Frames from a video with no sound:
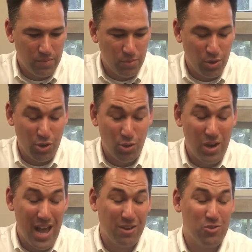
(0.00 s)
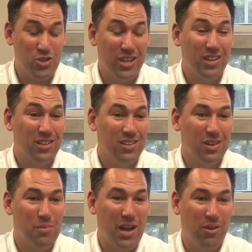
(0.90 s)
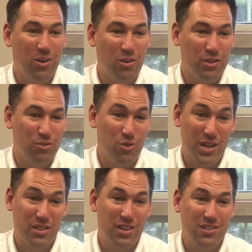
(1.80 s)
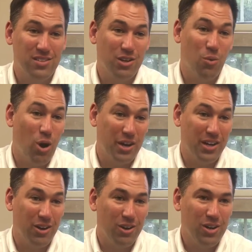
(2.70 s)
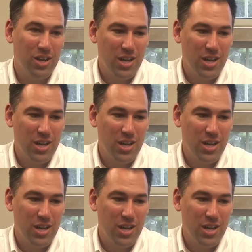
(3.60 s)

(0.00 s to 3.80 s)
renewed energy about all of the great things that go on here